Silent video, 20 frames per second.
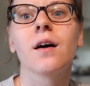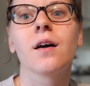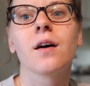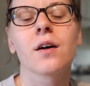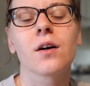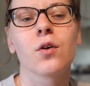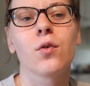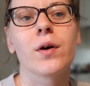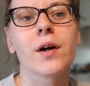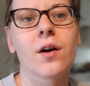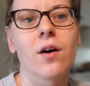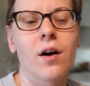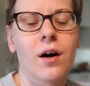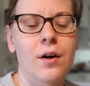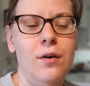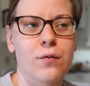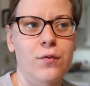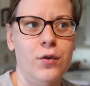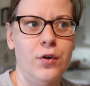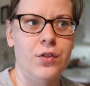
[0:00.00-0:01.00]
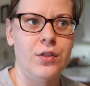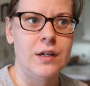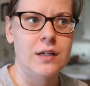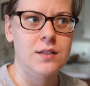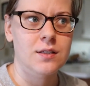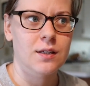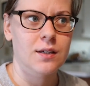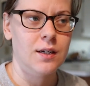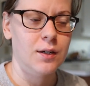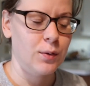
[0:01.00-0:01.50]
going on for things
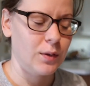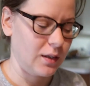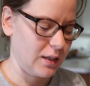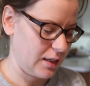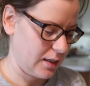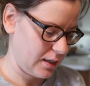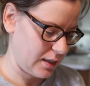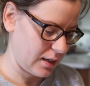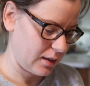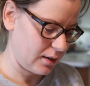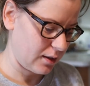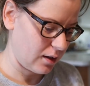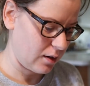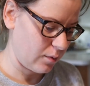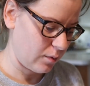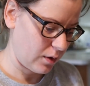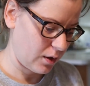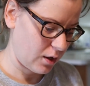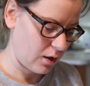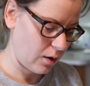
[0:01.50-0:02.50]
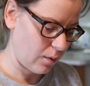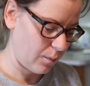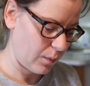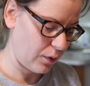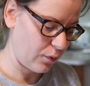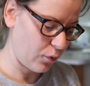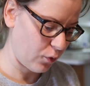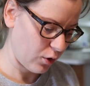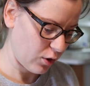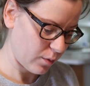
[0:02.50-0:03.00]
that I would like to get done
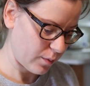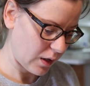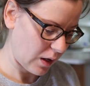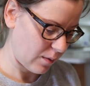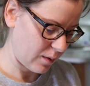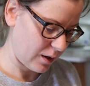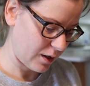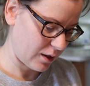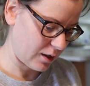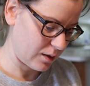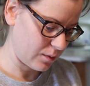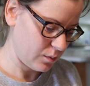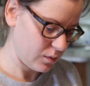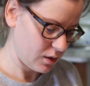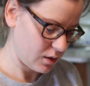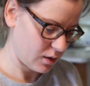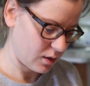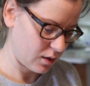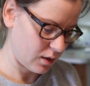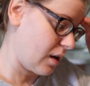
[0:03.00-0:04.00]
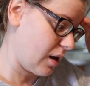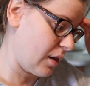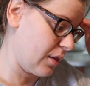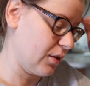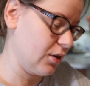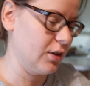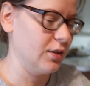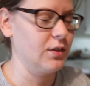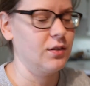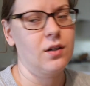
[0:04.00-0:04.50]
before the baby comes.
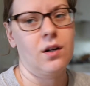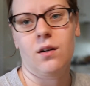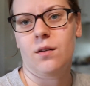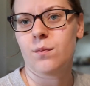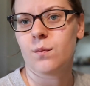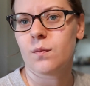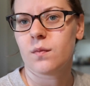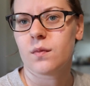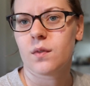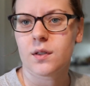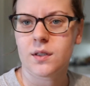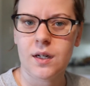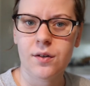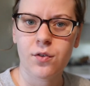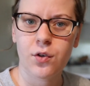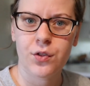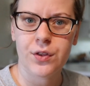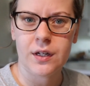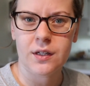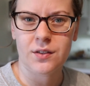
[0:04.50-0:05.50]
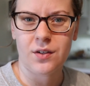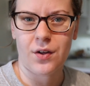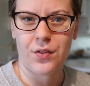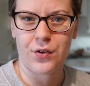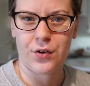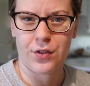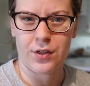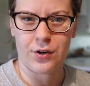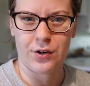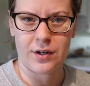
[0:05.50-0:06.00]
There's several things on
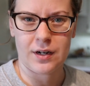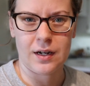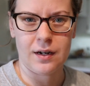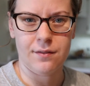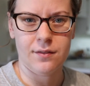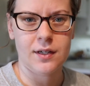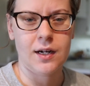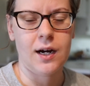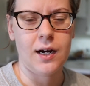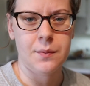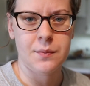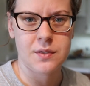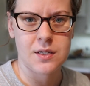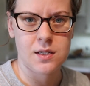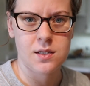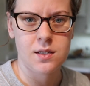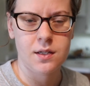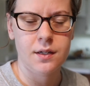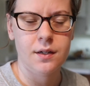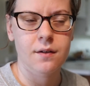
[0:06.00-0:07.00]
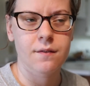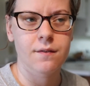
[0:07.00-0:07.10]
there that are kind of time sensitive,